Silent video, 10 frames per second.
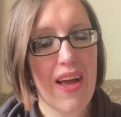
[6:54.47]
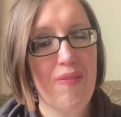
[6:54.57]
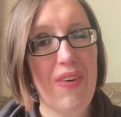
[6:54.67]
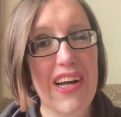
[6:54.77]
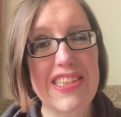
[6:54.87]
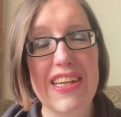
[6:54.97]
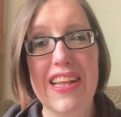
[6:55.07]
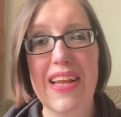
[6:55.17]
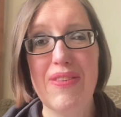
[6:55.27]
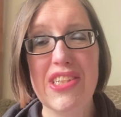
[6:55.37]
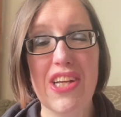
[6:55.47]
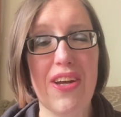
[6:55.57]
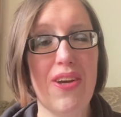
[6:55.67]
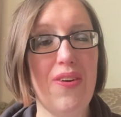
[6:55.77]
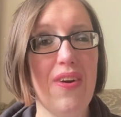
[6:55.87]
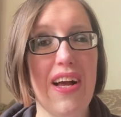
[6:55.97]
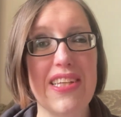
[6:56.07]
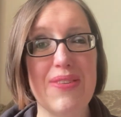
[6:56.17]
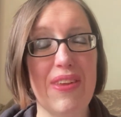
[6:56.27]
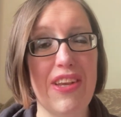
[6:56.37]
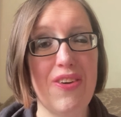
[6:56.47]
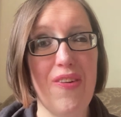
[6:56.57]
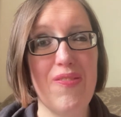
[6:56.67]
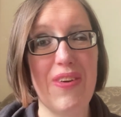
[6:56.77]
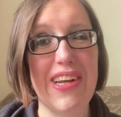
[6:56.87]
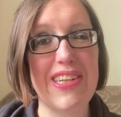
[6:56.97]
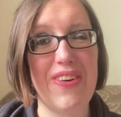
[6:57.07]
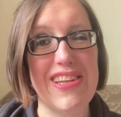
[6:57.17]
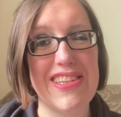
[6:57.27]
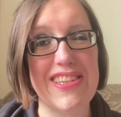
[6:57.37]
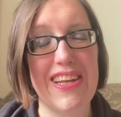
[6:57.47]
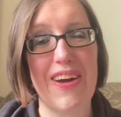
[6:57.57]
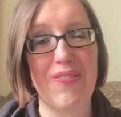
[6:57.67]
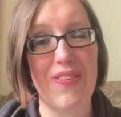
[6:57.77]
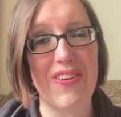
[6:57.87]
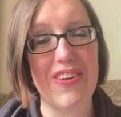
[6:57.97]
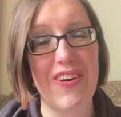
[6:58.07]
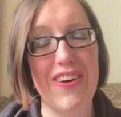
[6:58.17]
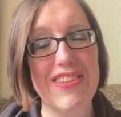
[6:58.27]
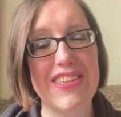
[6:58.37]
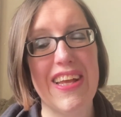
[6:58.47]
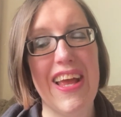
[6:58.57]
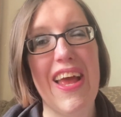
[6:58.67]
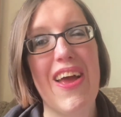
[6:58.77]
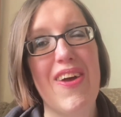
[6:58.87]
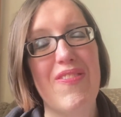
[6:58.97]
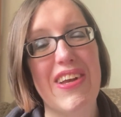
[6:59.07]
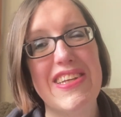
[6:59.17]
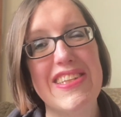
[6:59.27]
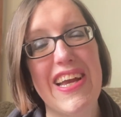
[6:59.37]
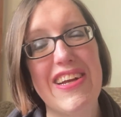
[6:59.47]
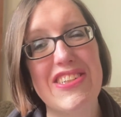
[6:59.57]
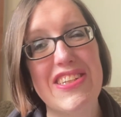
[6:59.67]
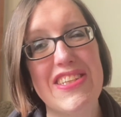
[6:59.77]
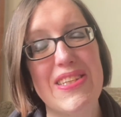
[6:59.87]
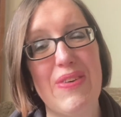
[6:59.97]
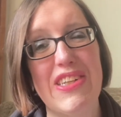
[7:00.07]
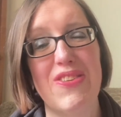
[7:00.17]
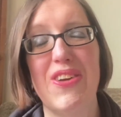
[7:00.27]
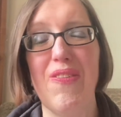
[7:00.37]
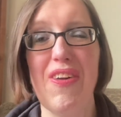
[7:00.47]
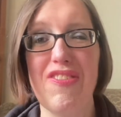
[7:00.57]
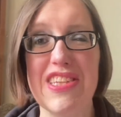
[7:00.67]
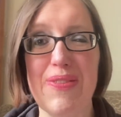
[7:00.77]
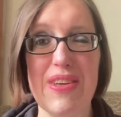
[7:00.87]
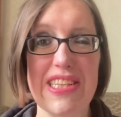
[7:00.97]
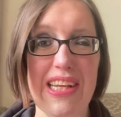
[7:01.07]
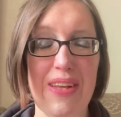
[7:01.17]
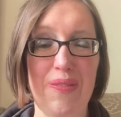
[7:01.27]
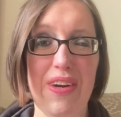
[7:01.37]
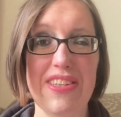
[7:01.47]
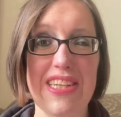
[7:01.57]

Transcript: But let me show you some of the non-bookish presents that I got because they are just as special. You'll obviously be seeing the books